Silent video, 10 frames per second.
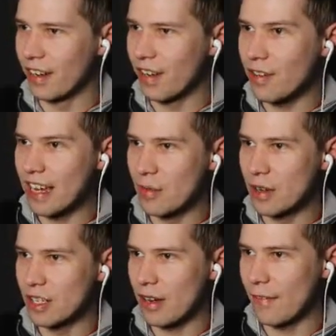Oh yeah, we
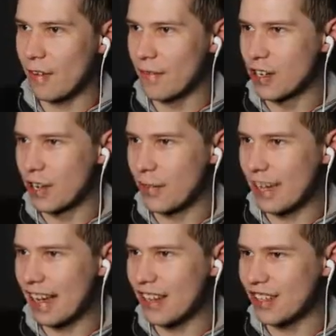do have other
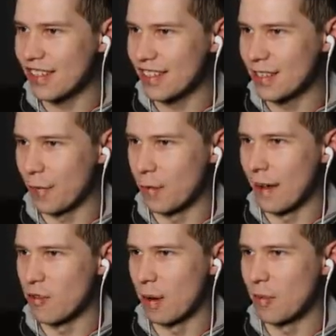notifications and stuff from
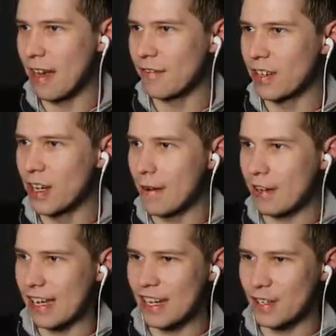everyone. We have
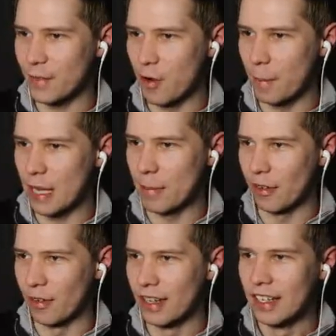notifications from
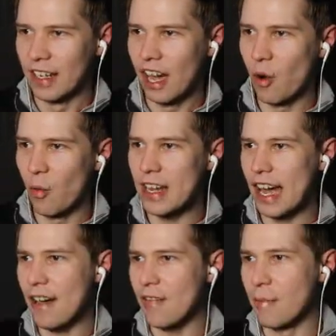people. We
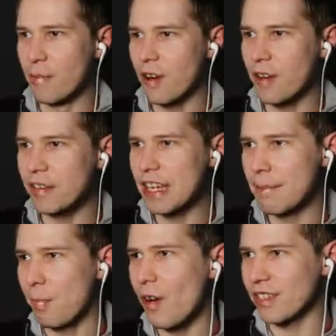have Brody
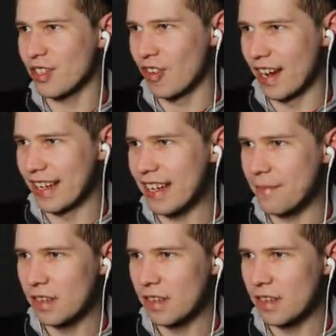Potts right here.